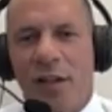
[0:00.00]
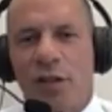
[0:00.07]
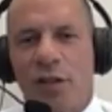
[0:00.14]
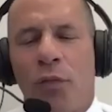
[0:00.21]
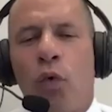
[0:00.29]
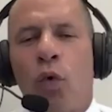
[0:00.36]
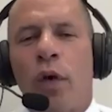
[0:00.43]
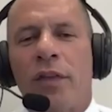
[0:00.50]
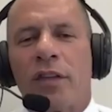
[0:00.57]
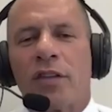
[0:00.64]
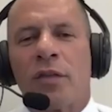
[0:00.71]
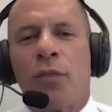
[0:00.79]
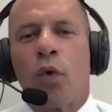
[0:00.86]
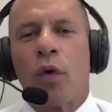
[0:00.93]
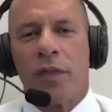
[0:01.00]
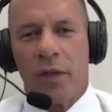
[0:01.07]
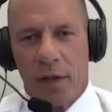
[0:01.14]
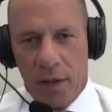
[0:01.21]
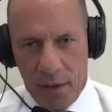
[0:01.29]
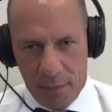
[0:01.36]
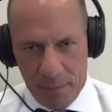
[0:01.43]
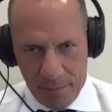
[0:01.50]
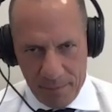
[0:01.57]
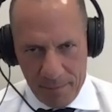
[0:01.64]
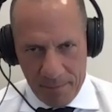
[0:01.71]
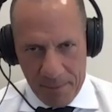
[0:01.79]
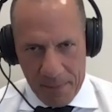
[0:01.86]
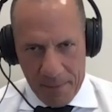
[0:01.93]
a fourth there's a fourth e
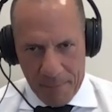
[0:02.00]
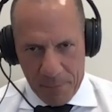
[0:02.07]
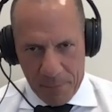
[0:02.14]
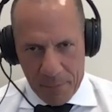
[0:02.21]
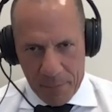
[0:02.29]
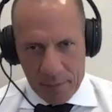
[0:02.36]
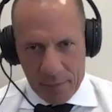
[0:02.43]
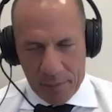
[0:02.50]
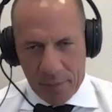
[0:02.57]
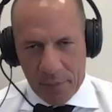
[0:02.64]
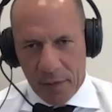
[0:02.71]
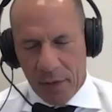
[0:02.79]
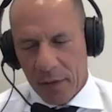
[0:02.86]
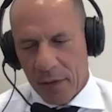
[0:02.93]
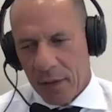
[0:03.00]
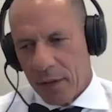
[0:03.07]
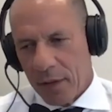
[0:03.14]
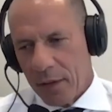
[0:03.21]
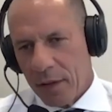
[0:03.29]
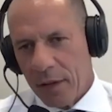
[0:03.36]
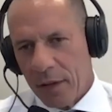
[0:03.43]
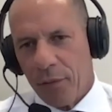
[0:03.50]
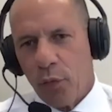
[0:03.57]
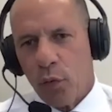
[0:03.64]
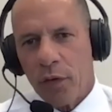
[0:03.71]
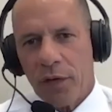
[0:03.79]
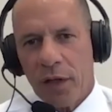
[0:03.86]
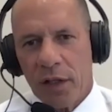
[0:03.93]
okay and, and, and the
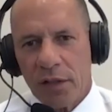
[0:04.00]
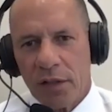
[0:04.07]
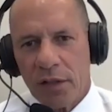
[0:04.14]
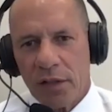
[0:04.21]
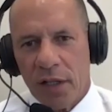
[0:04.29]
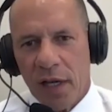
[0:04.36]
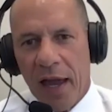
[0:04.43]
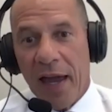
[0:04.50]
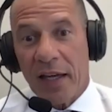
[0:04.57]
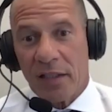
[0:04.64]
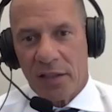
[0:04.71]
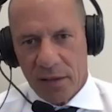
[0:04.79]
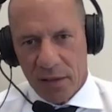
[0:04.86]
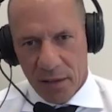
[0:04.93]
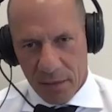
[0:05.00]
fourth e is exit